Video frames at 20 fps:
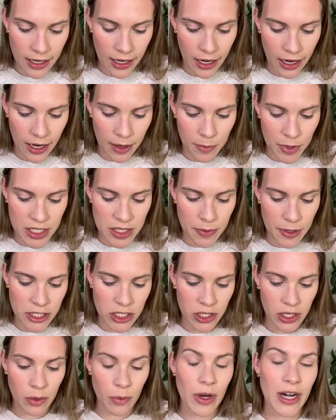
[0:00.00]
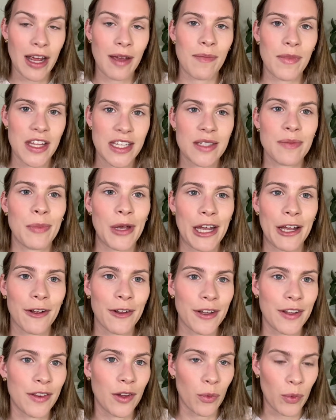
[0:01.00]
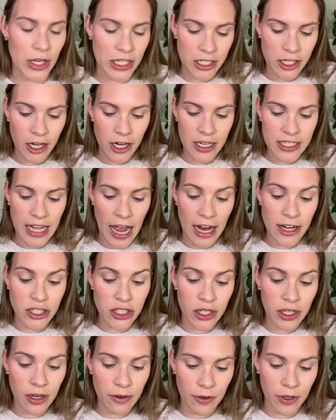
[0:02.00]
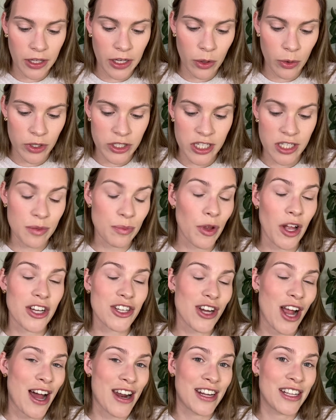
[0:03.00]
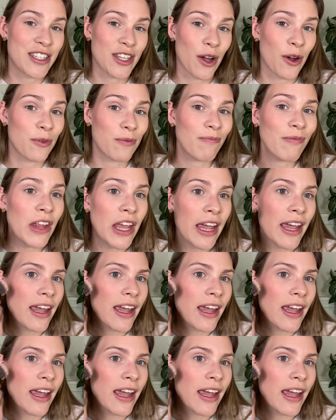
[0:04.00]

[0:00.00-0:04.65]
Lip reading: especially when I'm this pale in the winter, is actually a really gorgeous blush on its own.